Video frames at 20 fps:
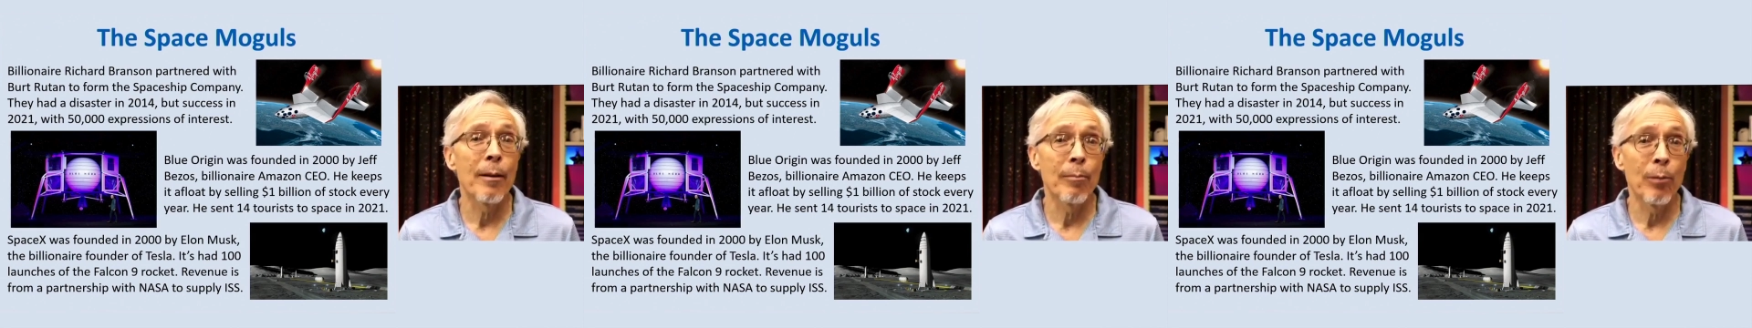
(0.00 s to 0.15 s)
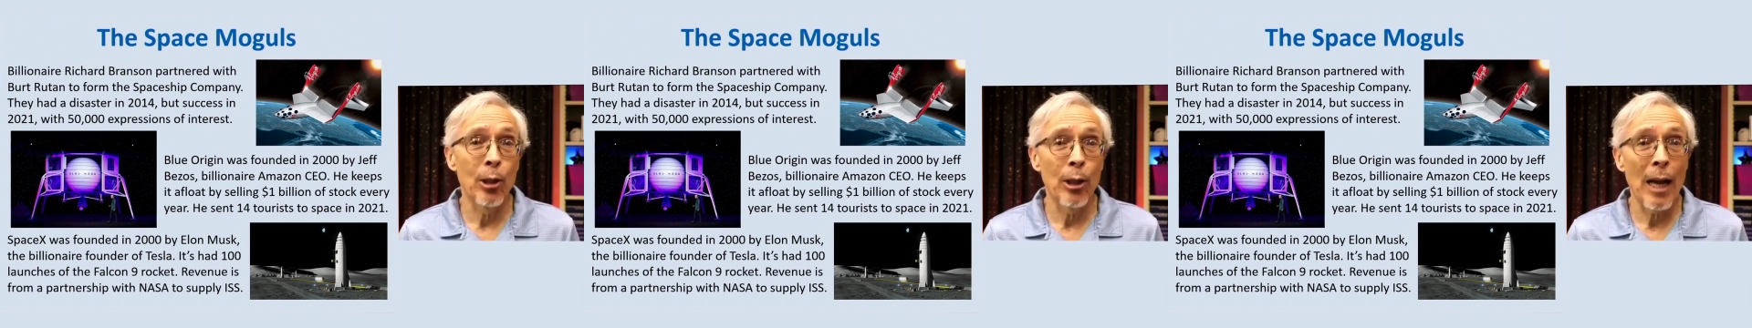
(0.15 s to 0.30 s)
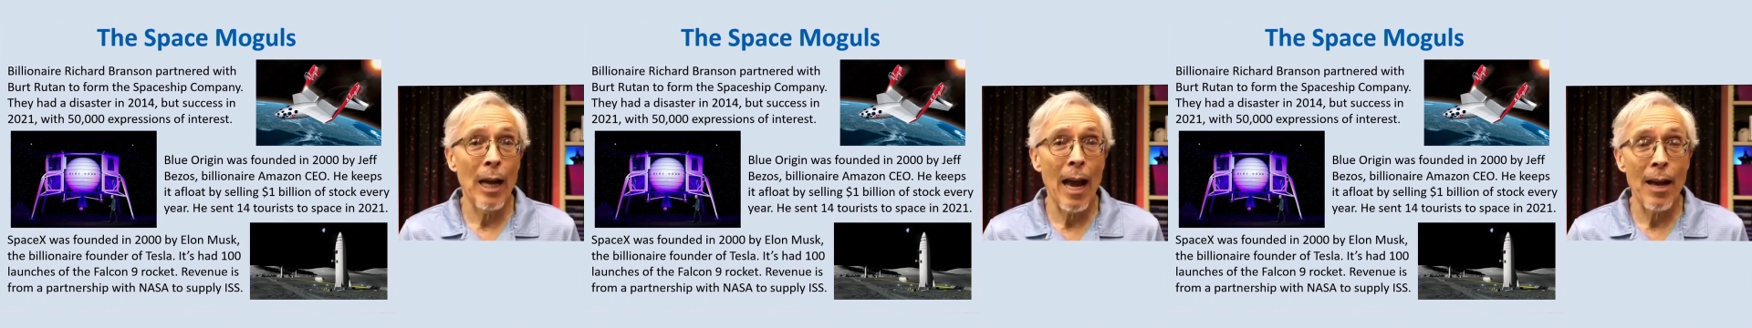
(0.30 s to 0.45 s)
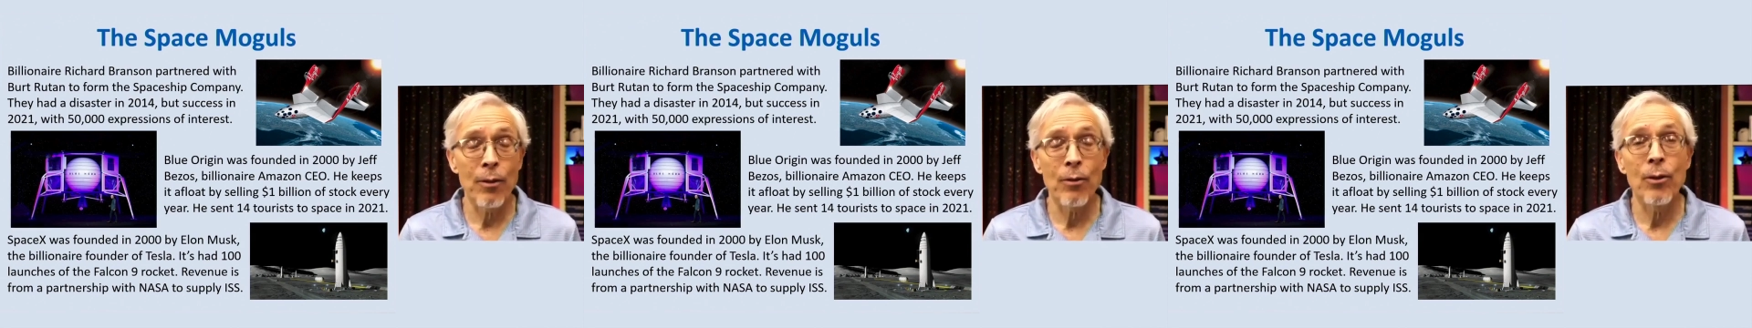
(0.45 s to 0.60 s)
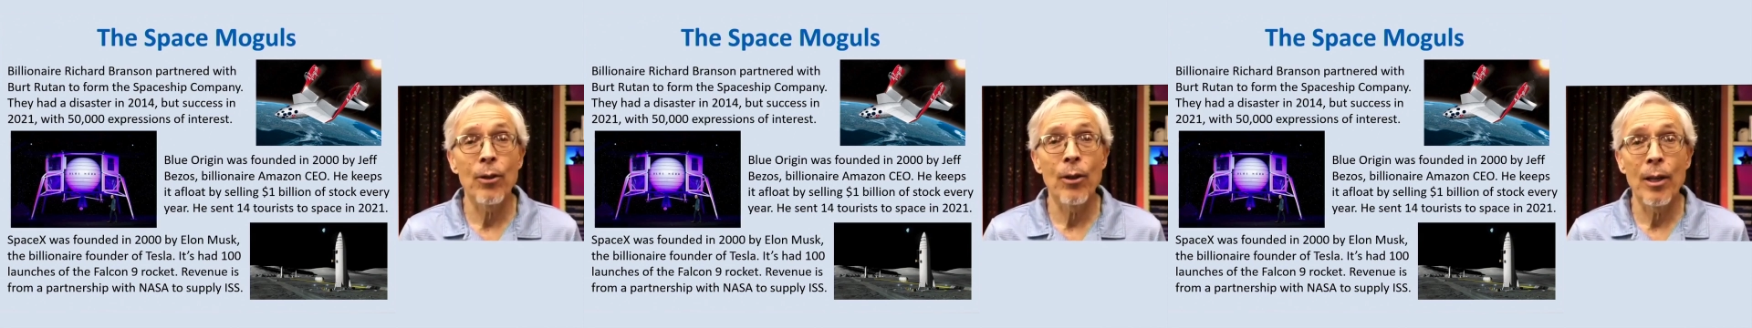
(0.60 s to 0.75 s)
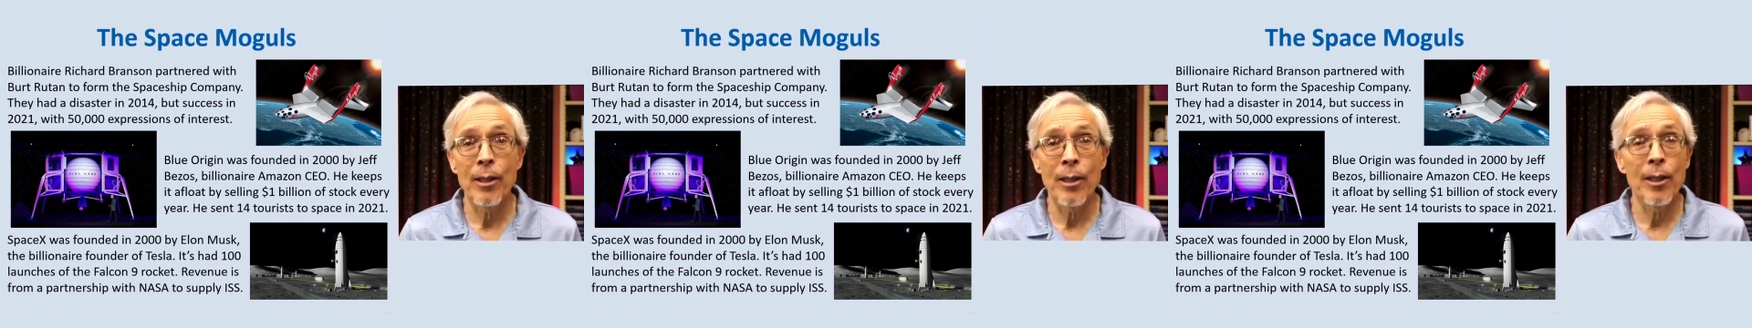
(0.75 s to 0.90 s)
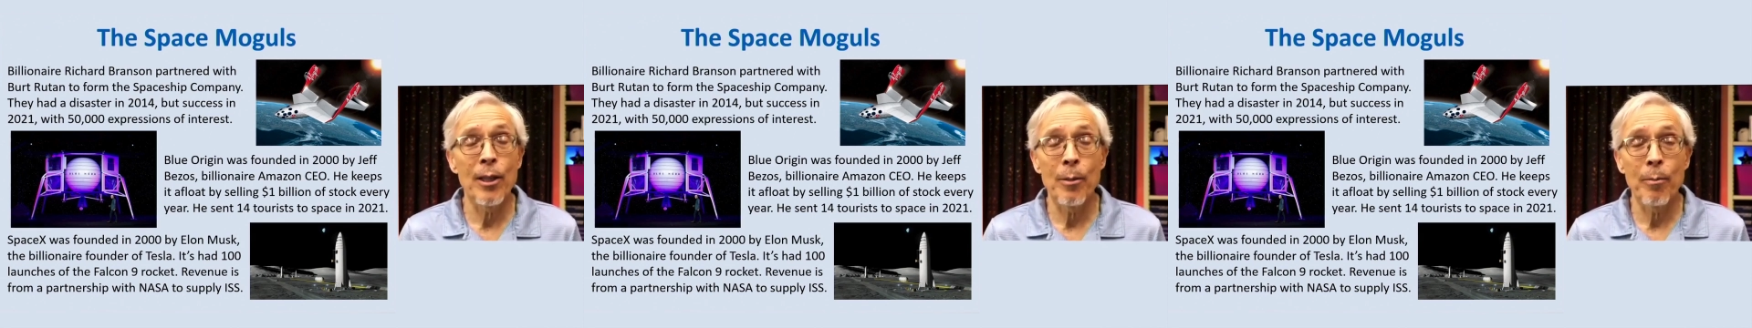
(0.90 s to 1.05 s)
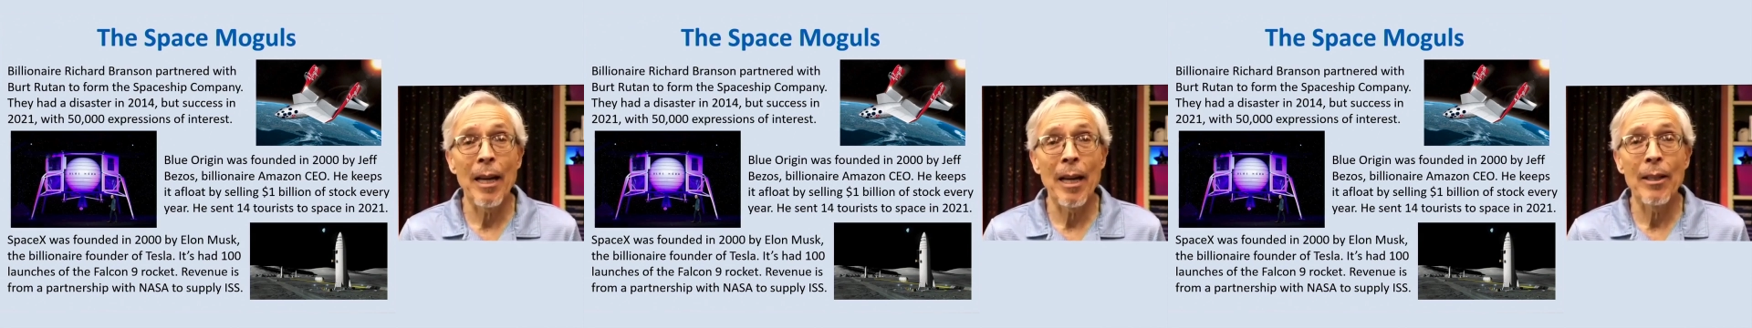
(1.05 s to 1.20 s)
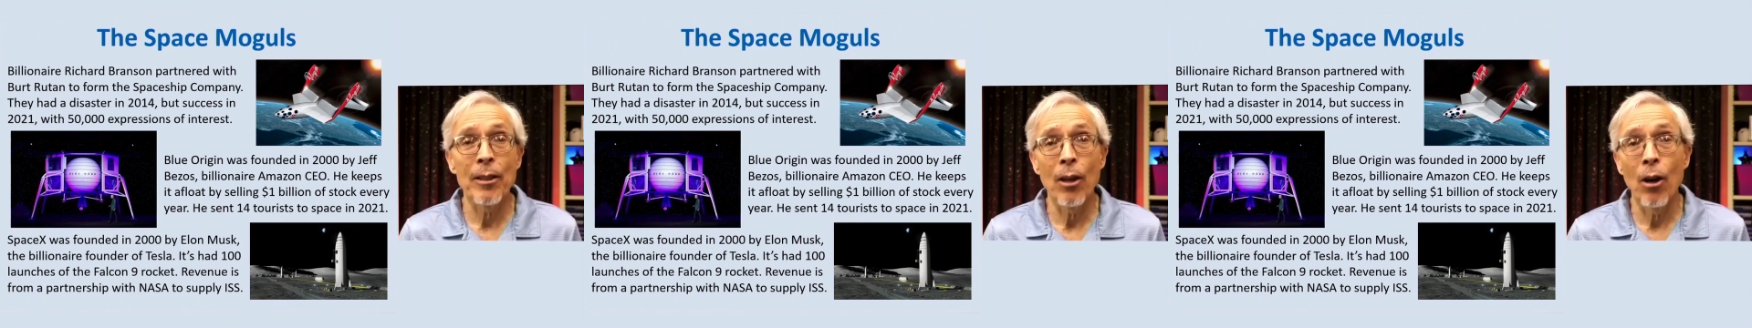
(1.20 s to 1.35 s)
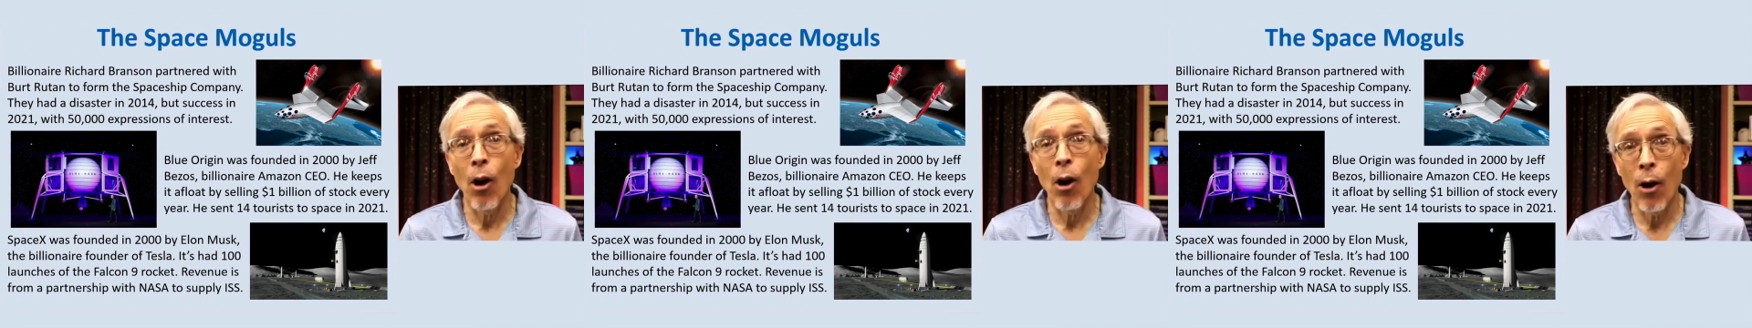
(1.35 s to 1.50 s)
put astronauts in
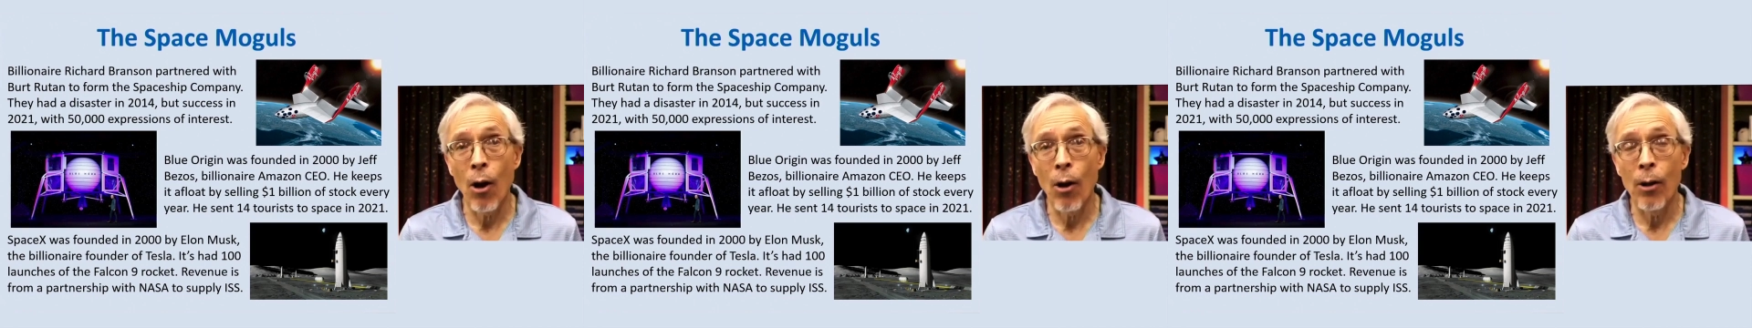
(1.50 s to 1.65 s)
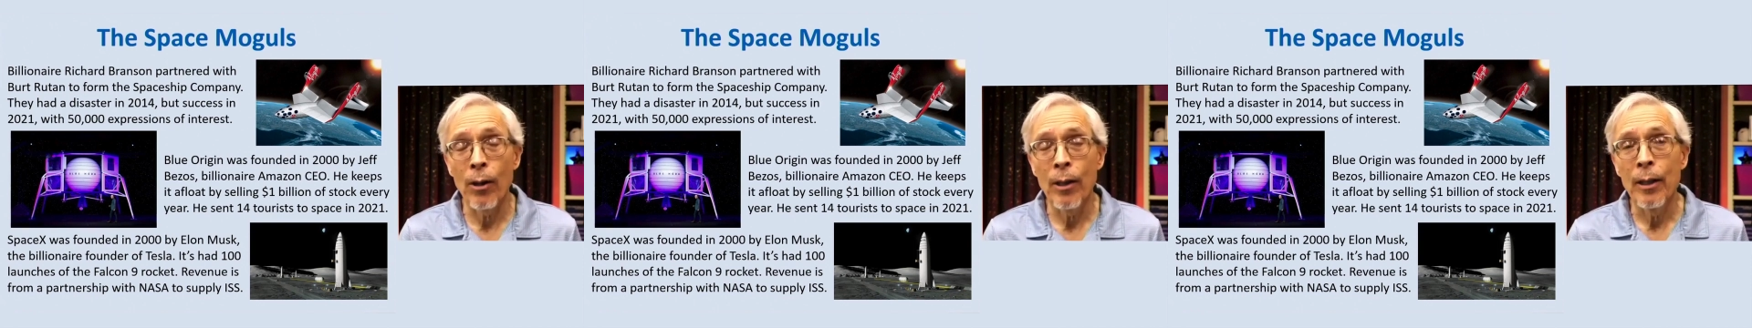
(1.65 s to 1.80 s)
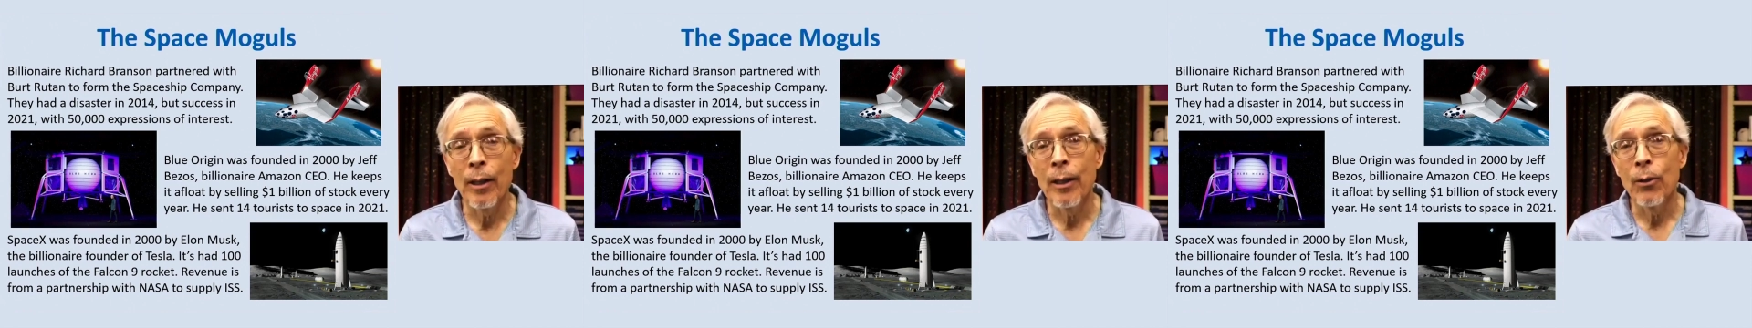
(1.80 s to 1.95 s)
space at all